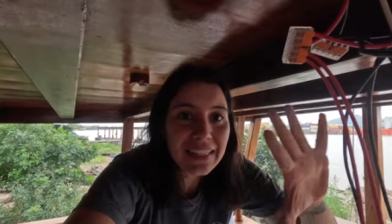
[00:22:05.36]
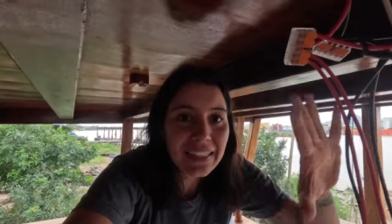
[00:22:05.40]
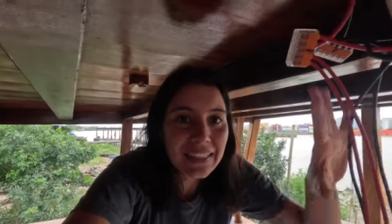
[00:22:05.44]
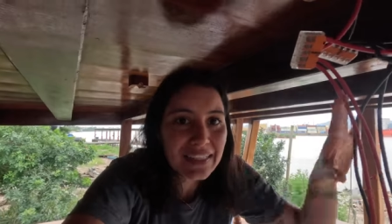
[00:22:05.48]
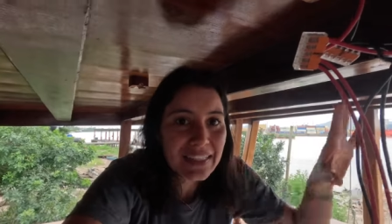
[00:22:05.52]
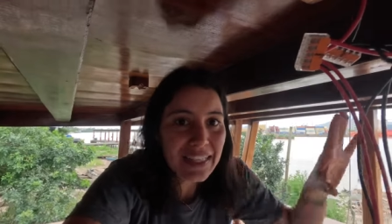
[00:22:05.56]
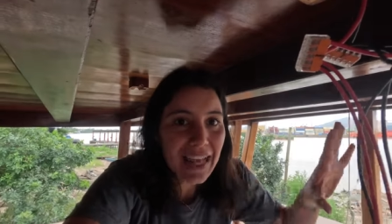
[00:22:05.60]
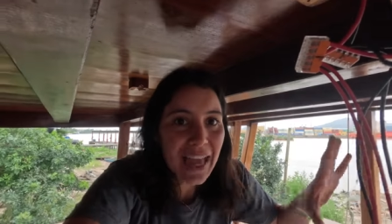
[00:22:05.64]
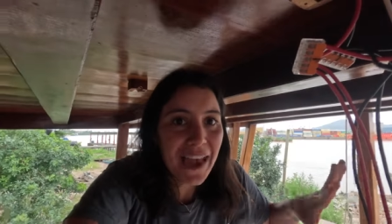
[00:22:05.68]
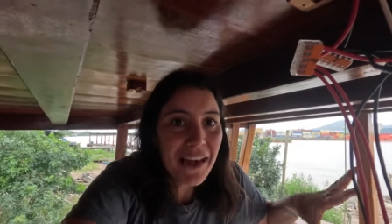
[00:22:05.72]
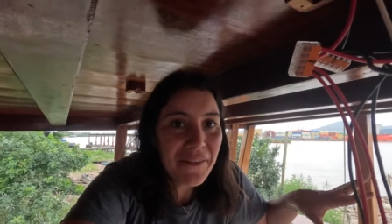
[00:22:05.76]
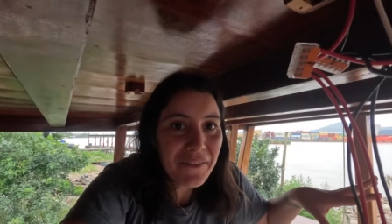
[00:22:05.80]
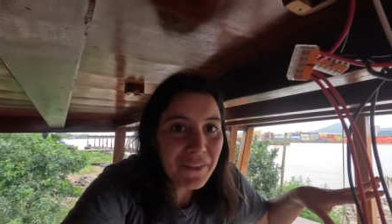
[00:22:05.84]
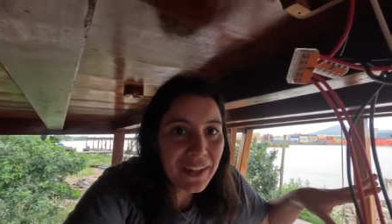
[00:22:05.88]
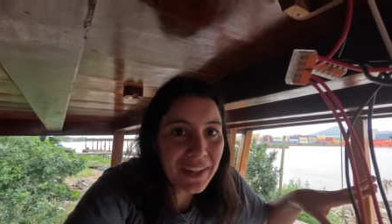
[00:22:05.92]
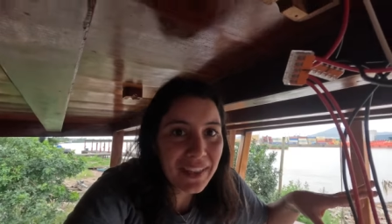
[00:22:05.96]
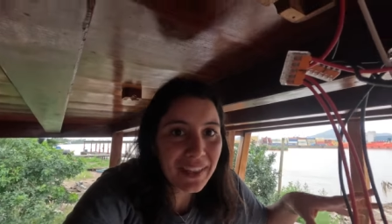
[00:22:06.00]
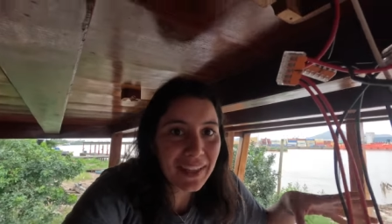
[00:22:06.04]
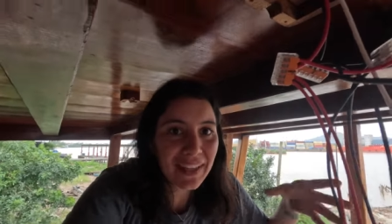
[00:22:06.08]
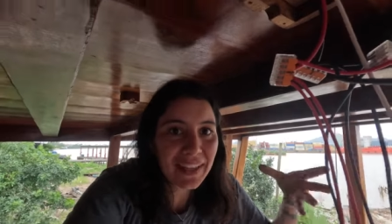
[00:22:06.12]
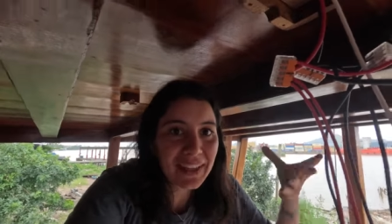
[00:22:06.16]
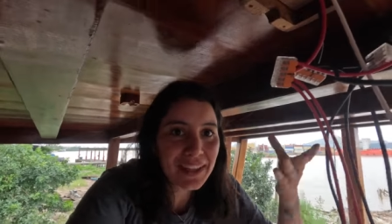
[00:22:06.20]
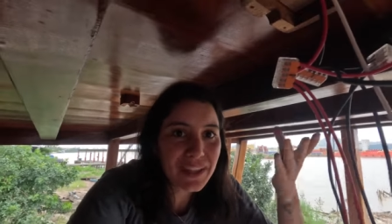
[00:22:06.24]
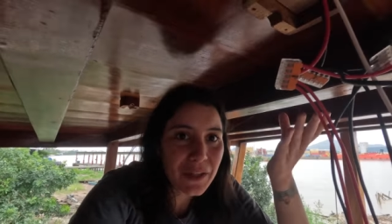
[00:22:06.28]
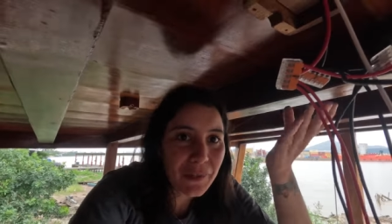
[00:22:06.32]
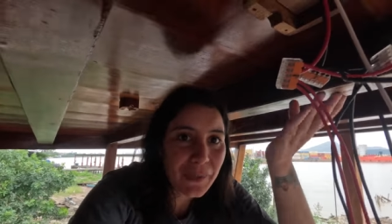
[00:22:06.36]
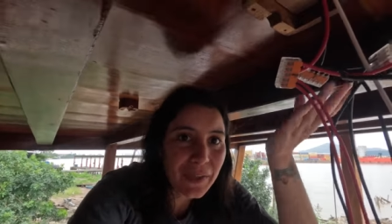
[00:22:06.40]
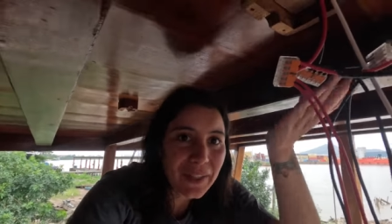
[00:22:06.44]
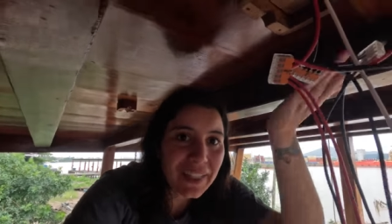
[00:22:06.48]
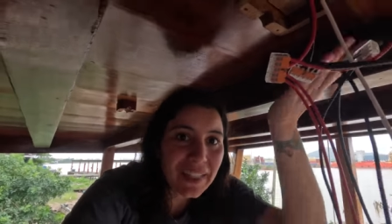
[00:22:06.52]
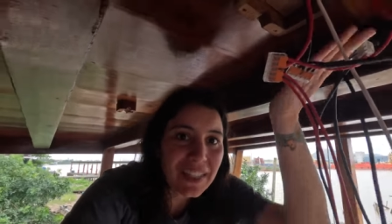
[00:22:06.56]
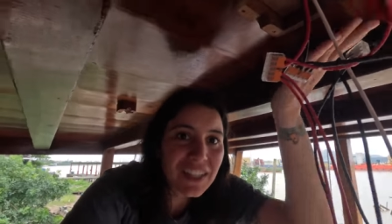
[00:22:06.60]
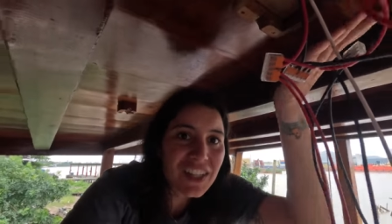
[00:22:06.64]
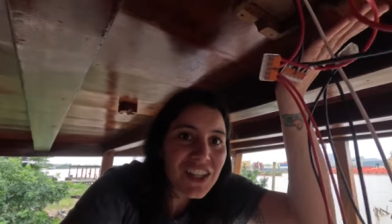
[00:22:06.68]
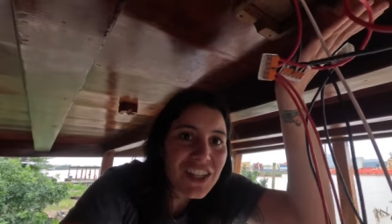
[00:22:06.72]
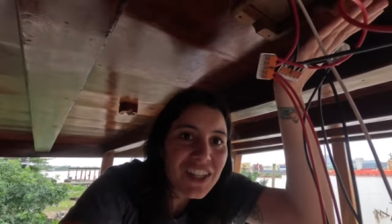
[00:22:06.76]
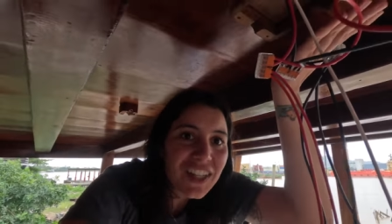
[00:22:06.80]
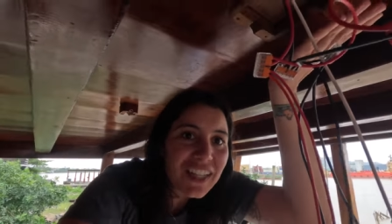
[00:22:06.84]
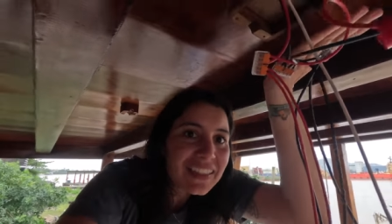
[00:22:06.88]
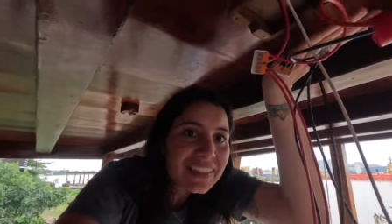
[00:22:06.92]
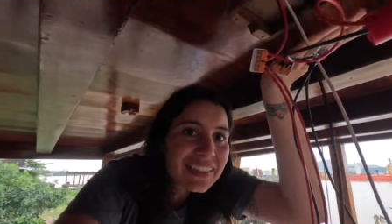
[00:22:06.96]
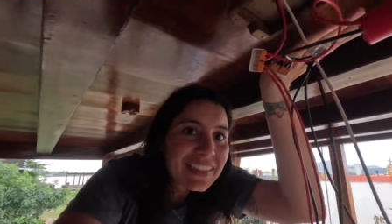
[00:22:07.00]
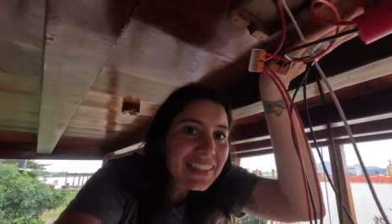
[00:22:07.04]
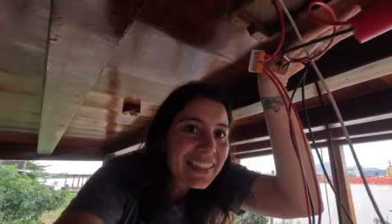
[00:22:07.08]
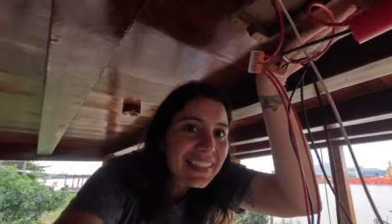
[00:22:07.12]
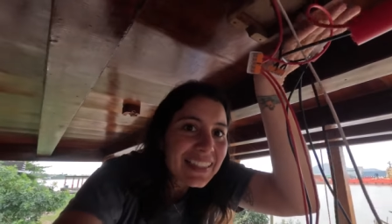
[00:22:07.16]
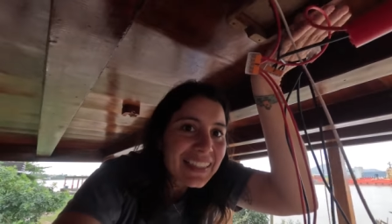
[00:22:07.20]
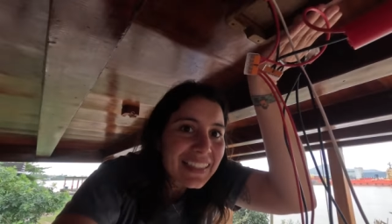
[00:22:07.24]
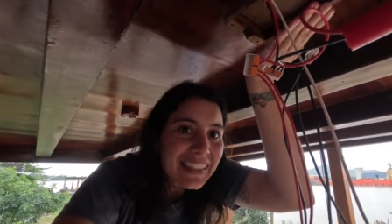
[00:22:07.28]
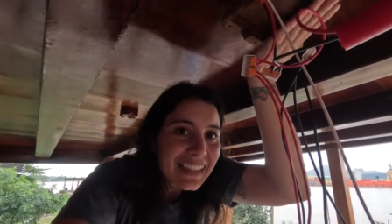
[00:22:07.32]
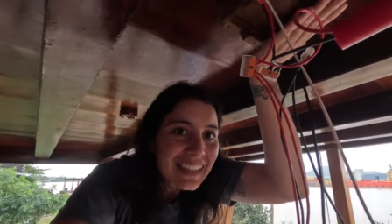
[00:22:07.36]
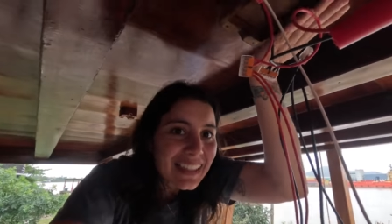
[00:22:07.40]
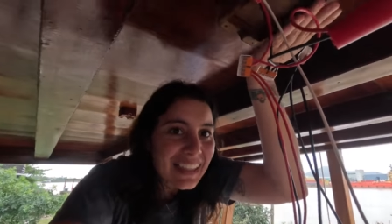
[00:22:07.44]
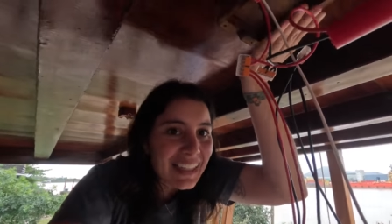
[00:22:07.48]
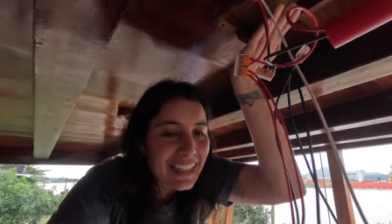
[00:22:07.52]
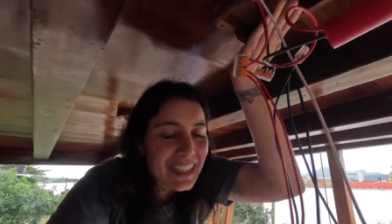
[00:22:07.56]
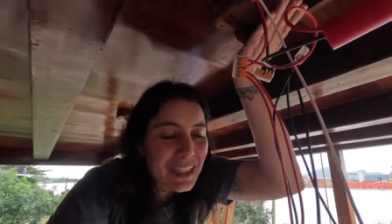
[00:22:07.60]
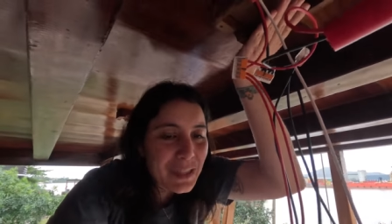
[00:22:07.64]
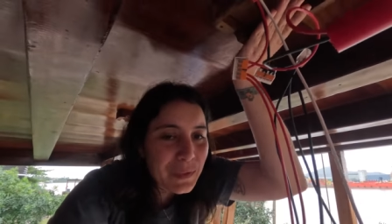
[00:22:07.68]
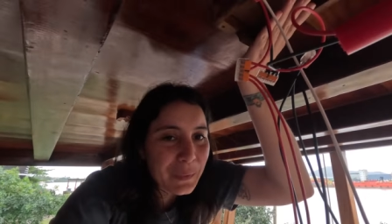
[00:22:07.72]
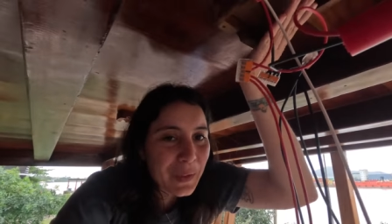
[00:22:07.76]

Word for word: cut everything so we can shut this